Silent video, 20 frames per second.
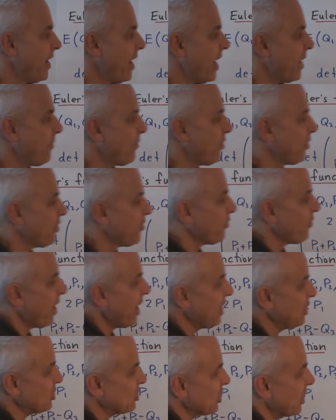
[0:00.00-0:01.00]
And we're going to
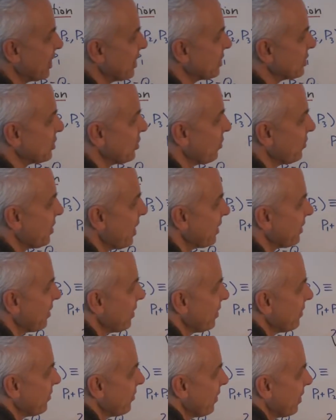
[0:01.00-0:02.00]
arrange things so that
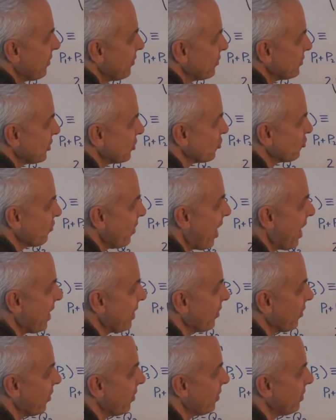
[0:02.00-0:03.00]
there's a
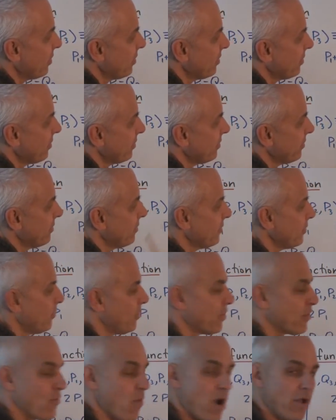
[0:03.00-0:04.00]
triangle
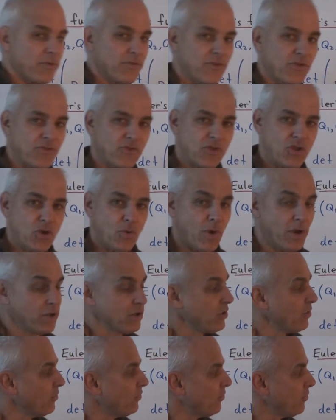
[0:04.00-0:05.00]
with quadrances Q1,
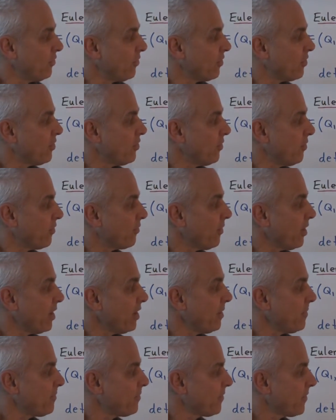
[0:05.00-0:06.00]
Q2,
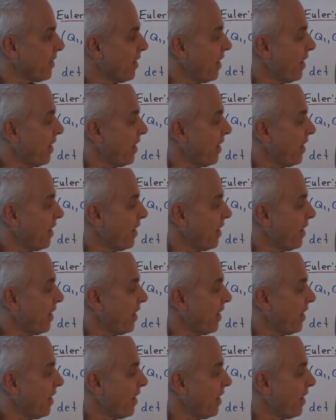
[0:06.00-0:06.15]
Q3.